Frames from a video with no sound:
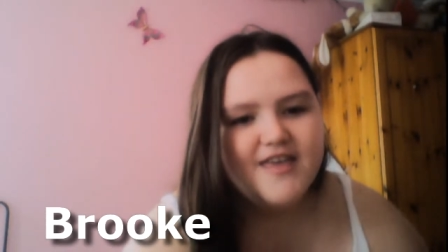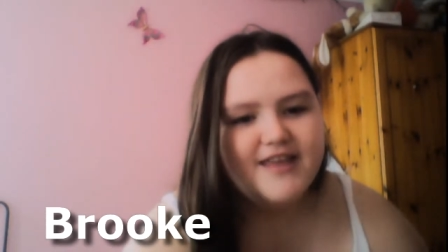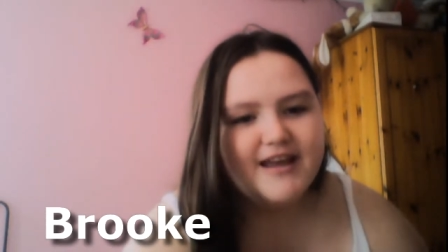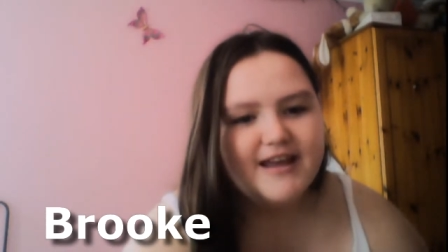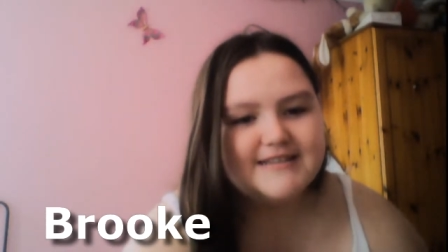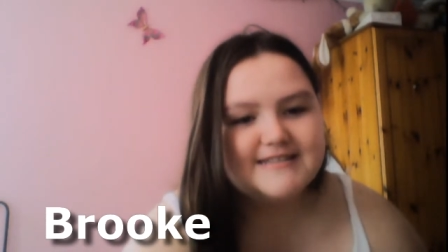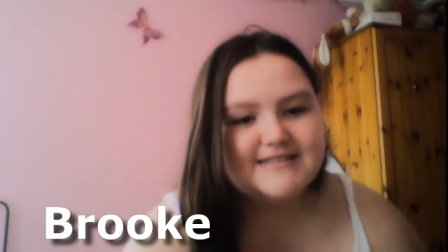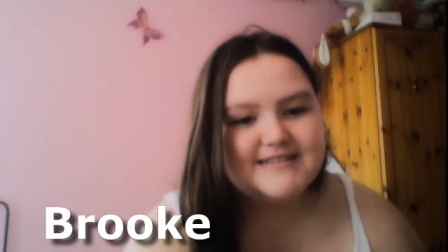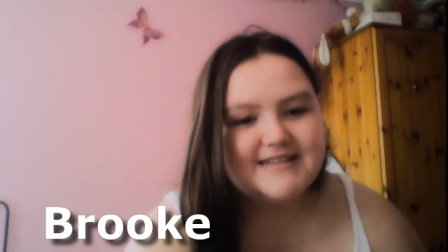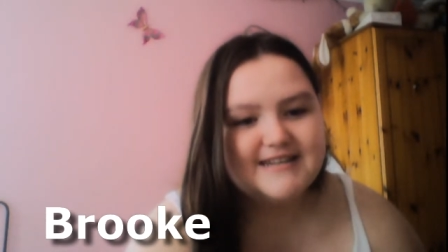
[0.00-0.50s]

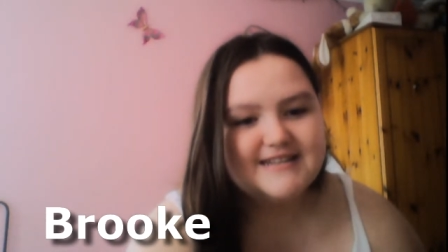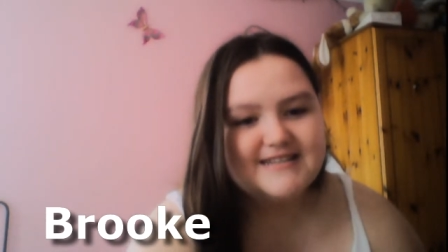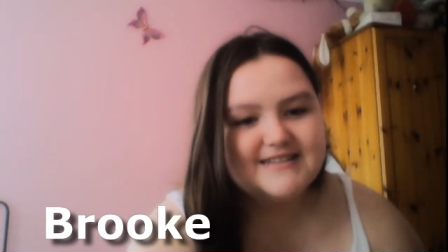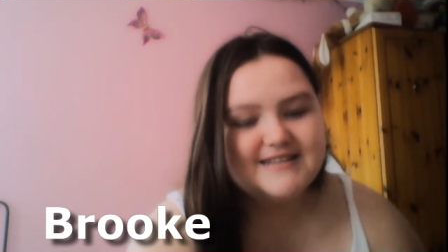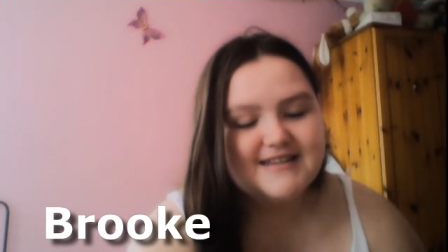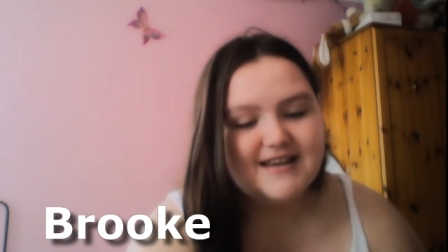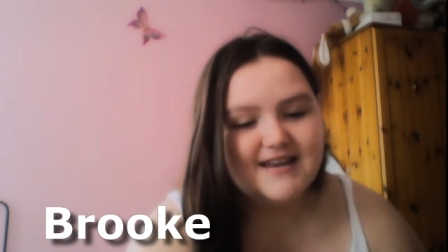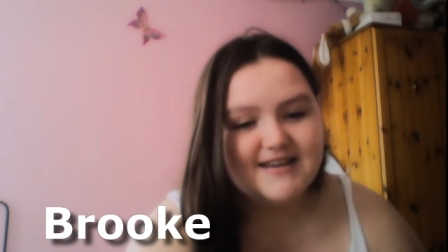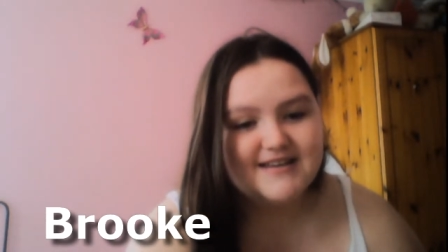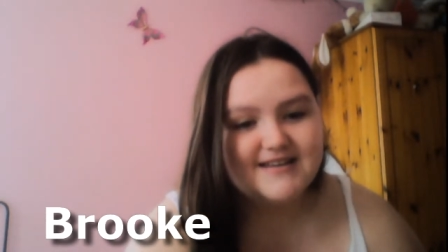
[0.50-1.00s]
Then
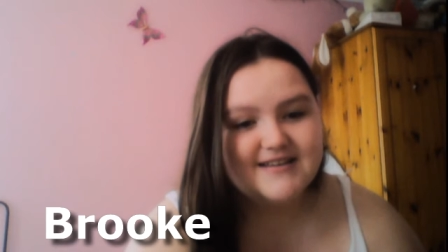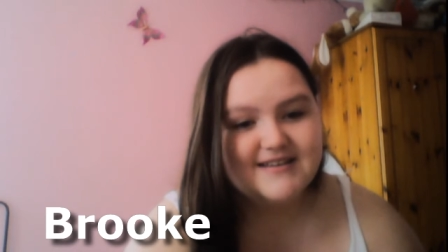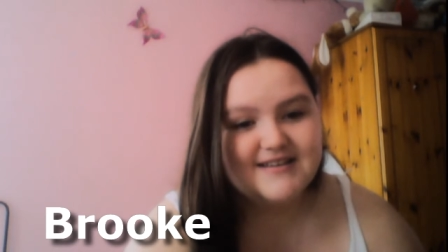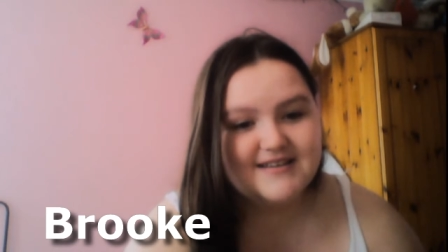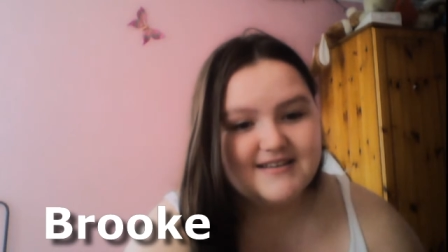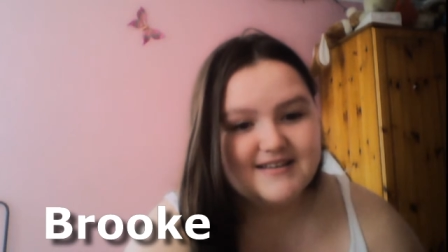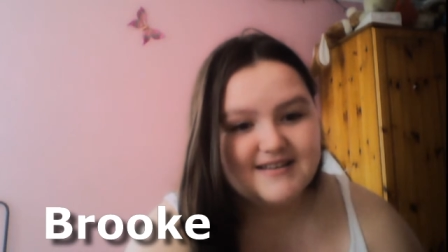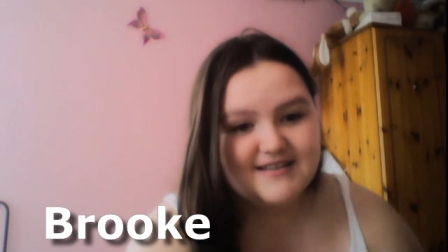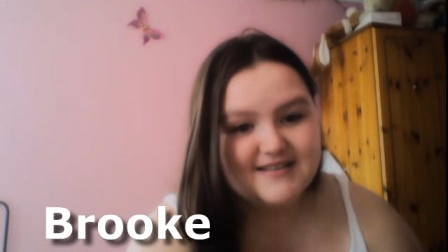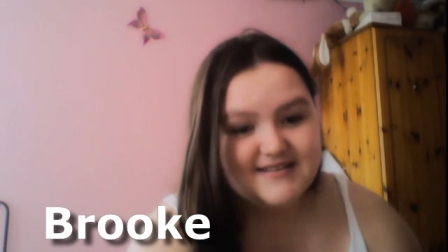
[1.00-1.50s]
sixth,
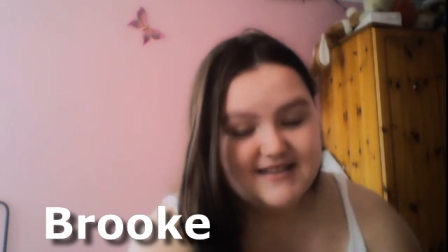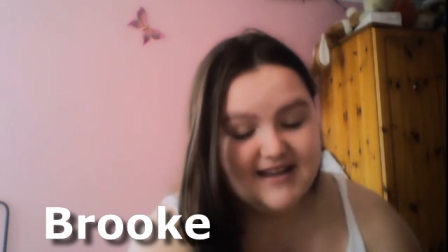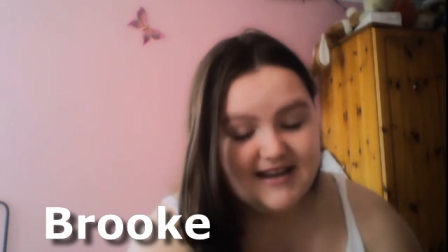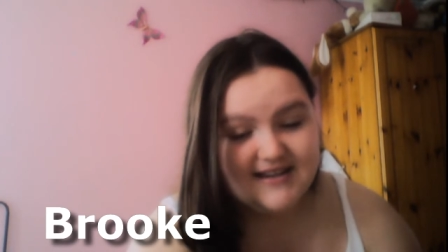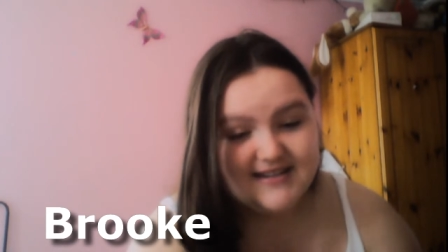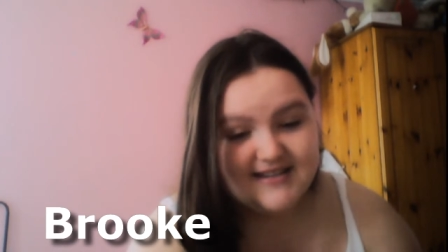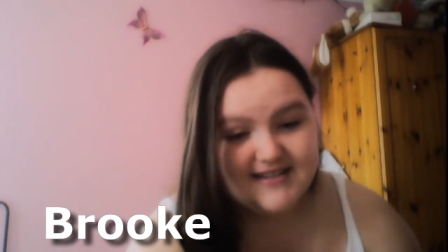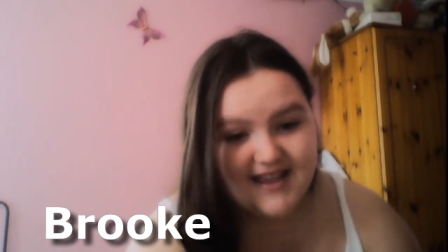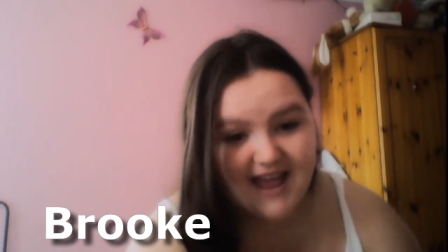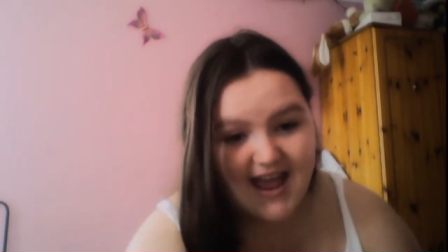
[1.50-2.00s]

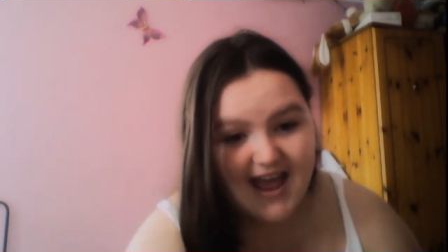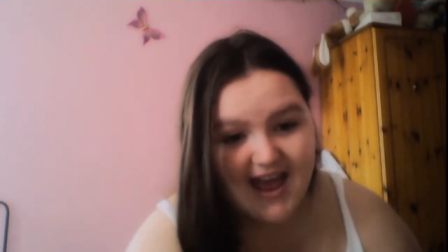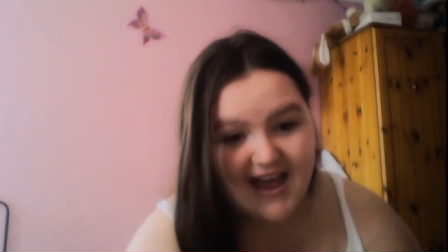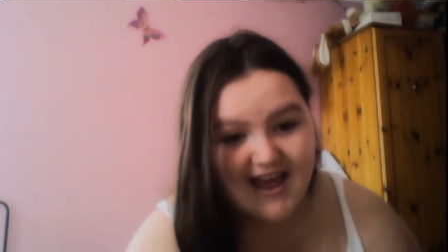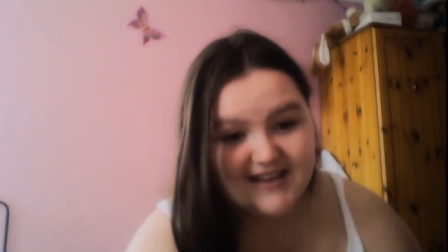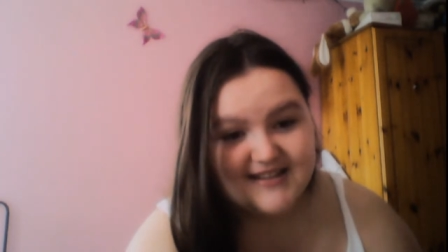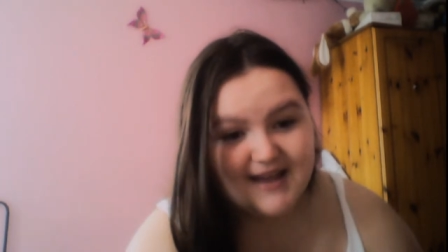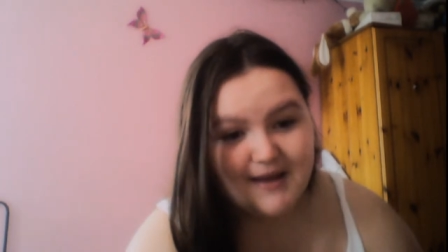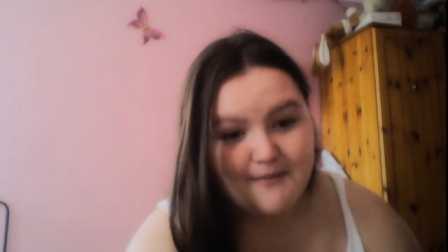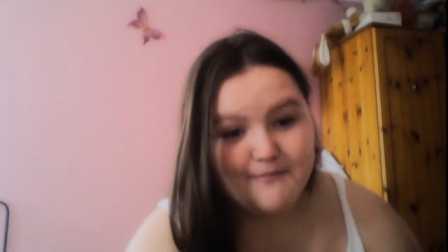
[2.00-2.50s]
sixth
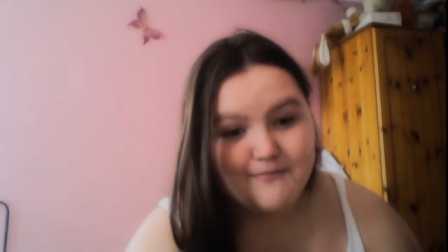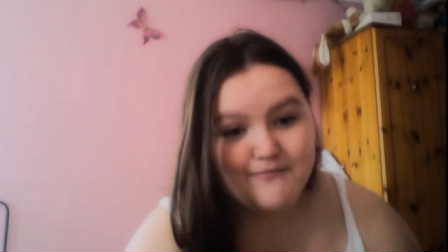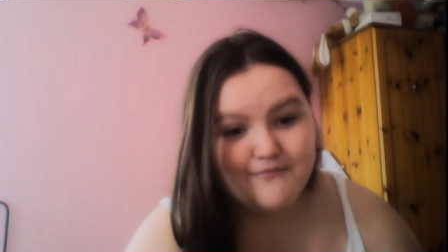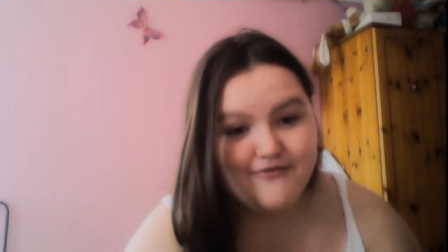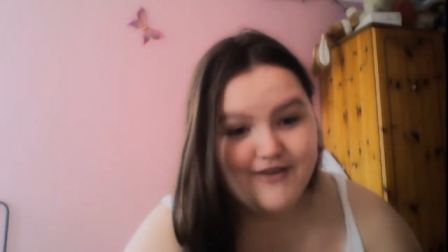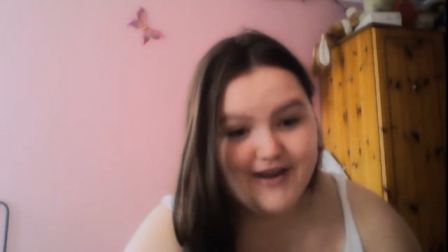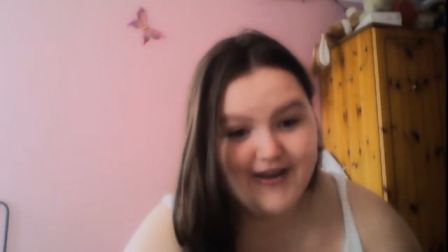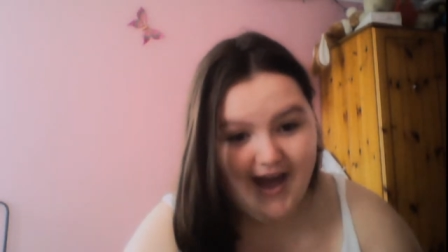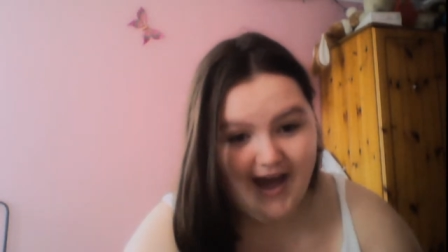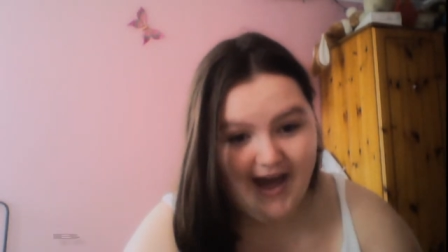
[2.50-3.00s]
is
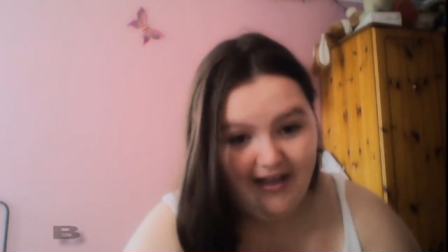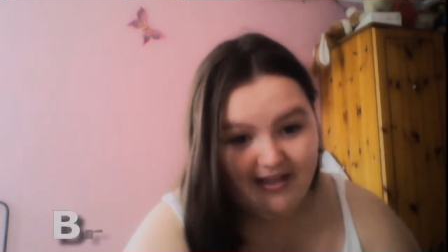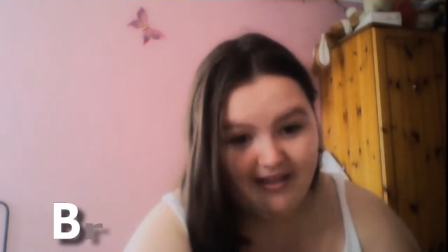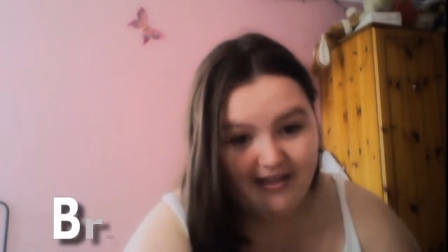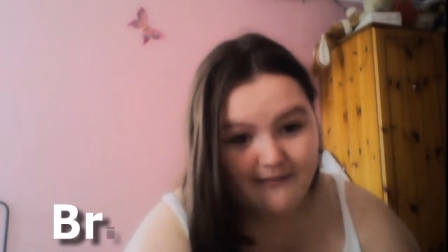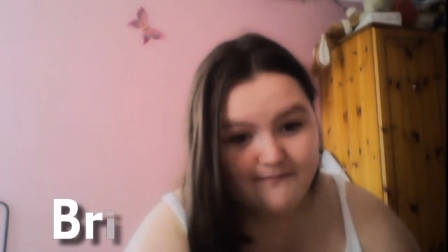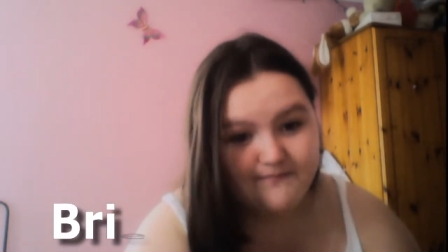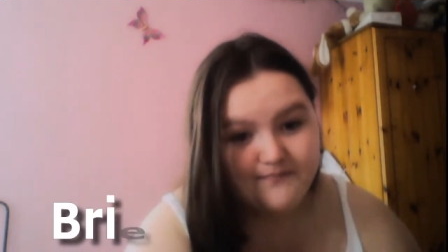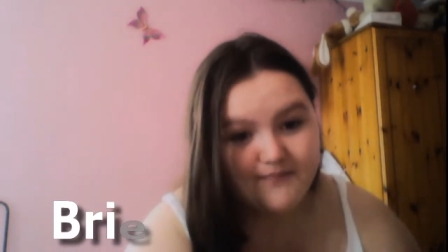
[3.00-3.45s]
Brielle,